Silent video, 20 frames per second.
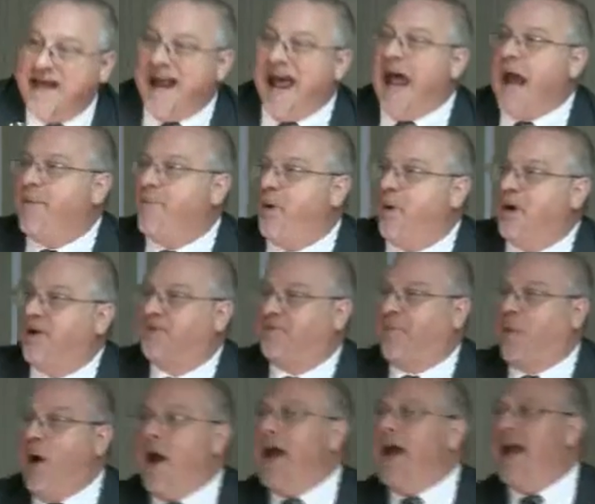Yet Abel is
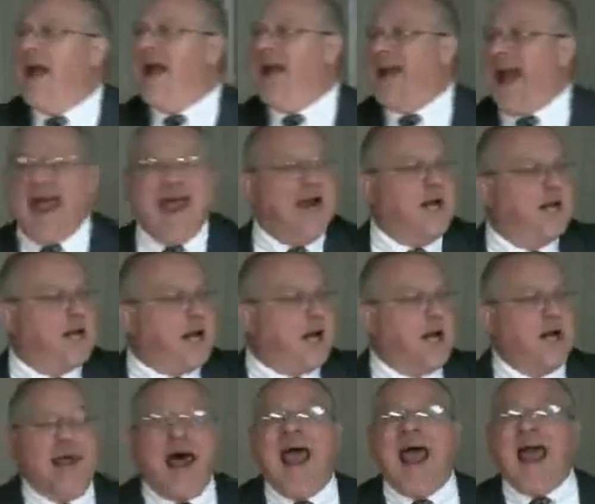bringing a
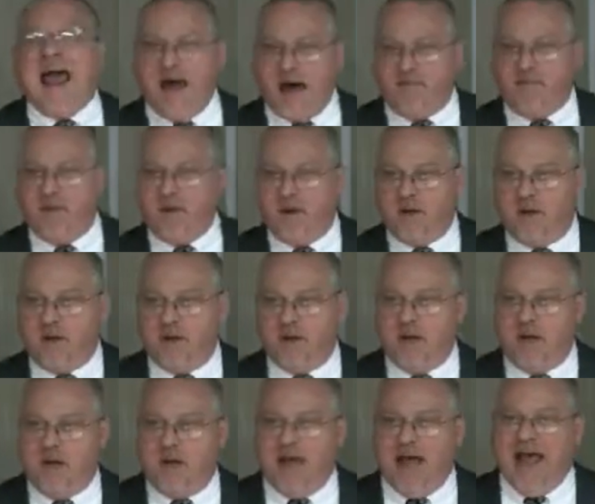little lamb,
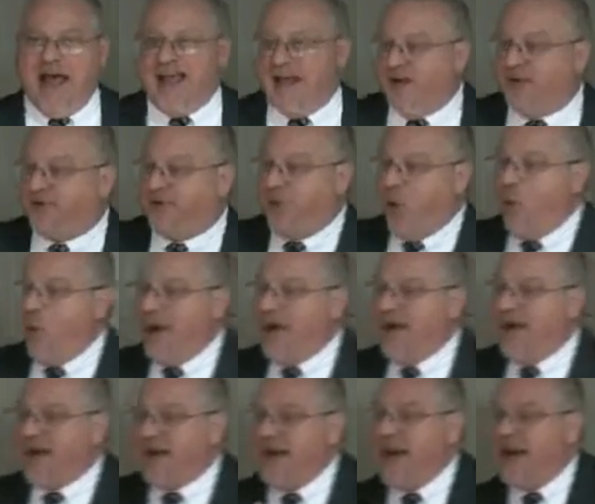and he's
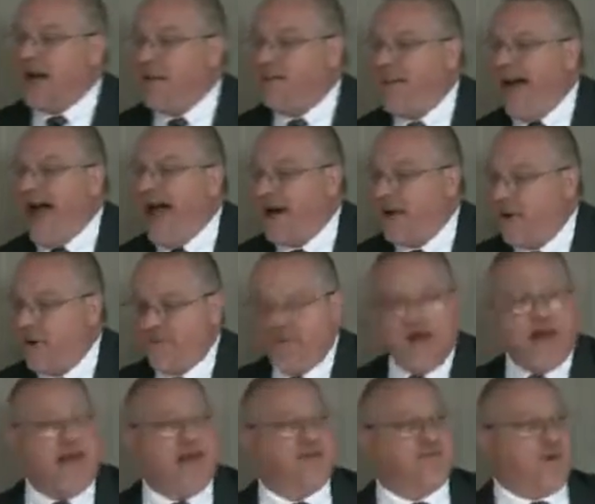doing it in a manner
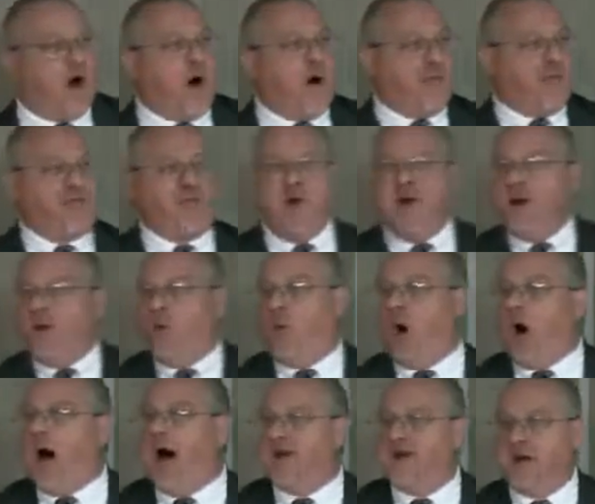that he is offering
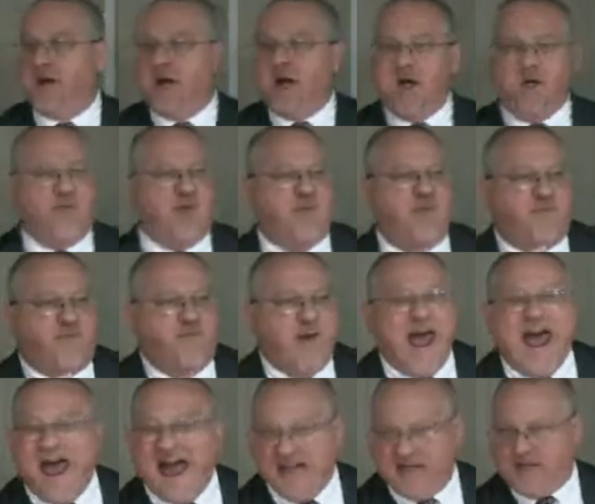what? The
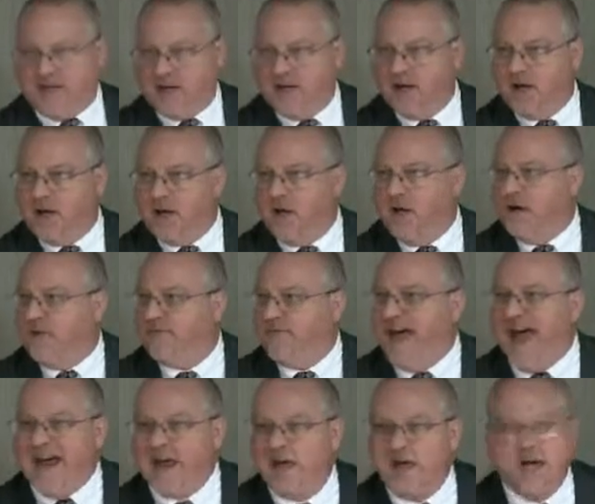fat of
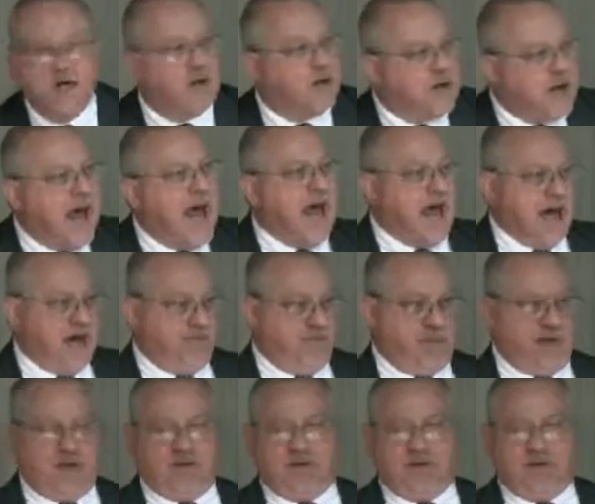that little lamb.